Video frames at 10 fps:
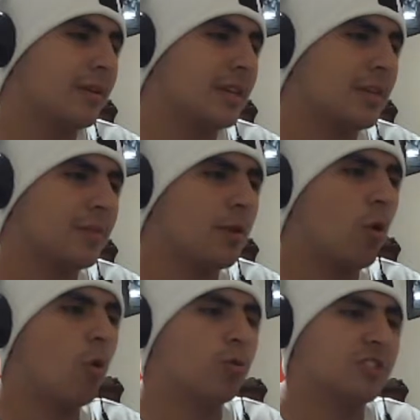keep the
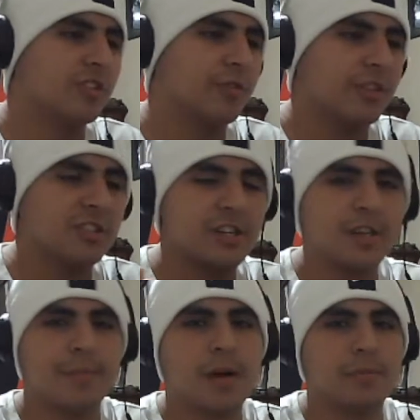old generation of
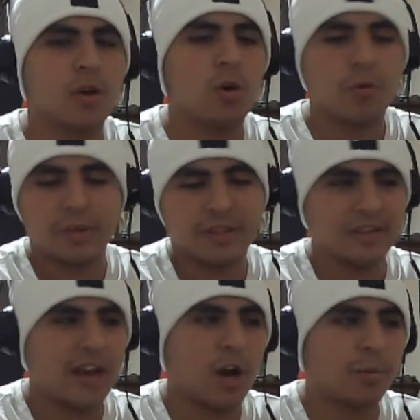hip hop going with
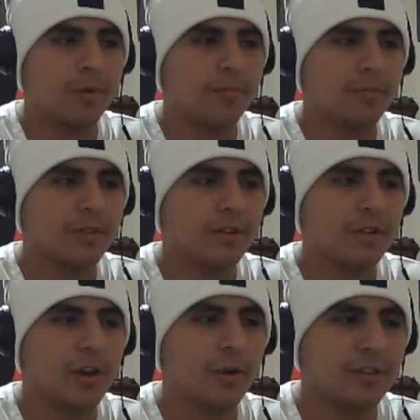this album.
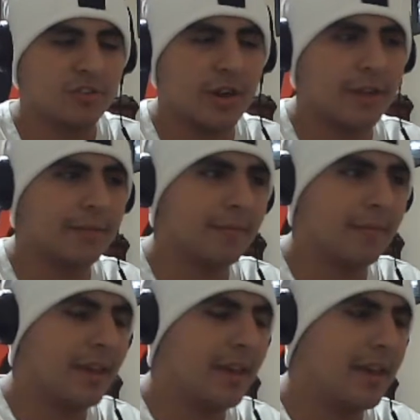You know, he's trying to
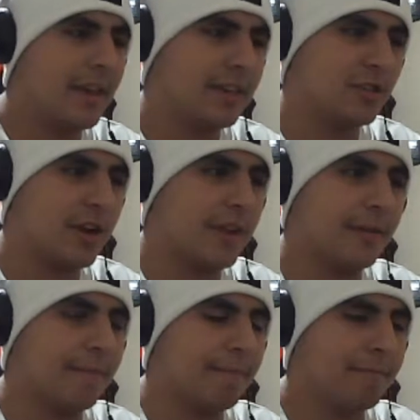he's trying
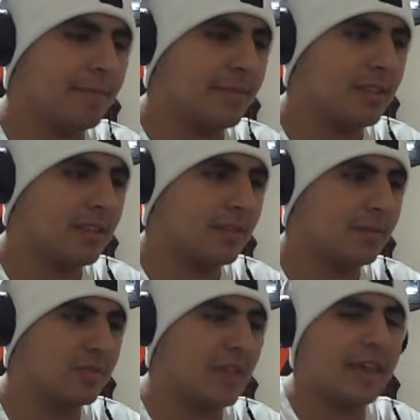to
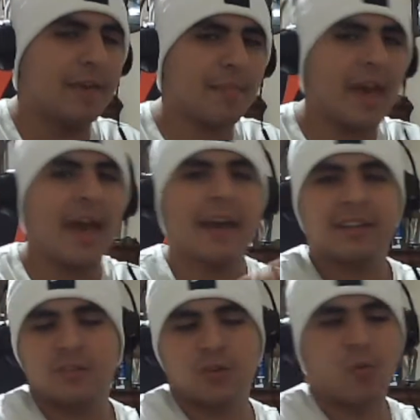take it
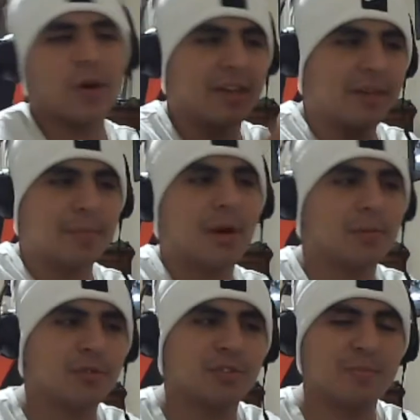back to what hip
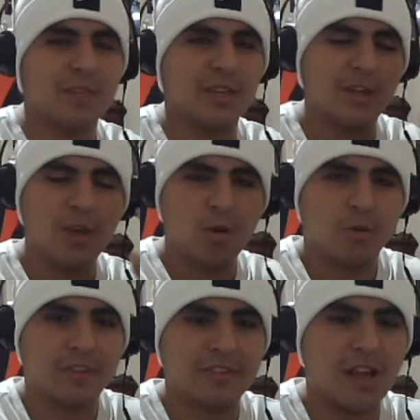hop used to be
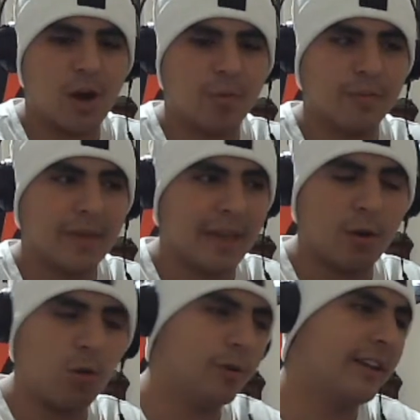with this album.
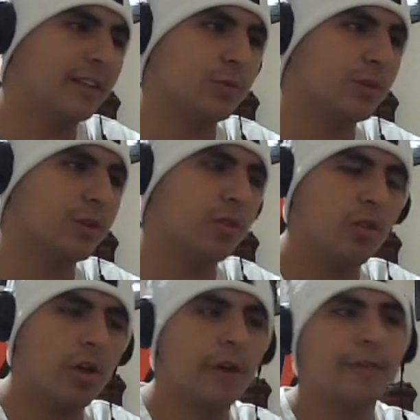And old heads would
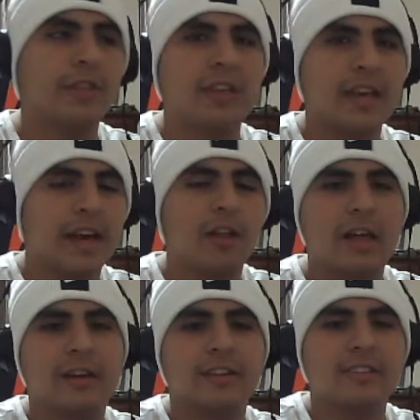love the hell
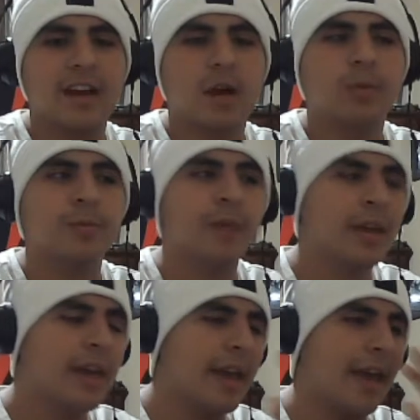out of this album
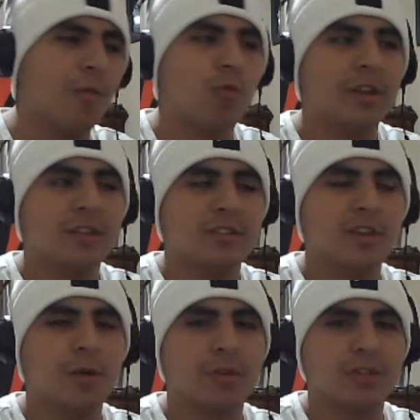and what he's
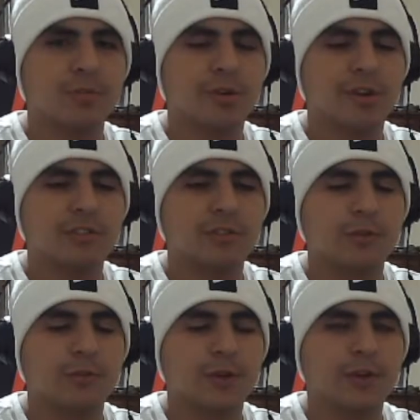done with this project
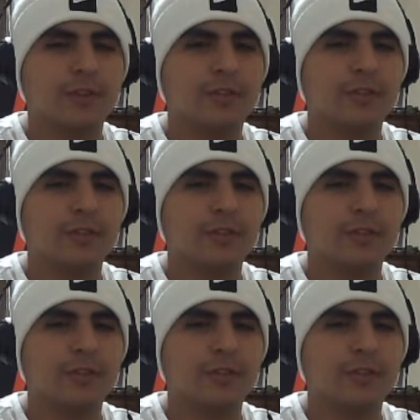so far.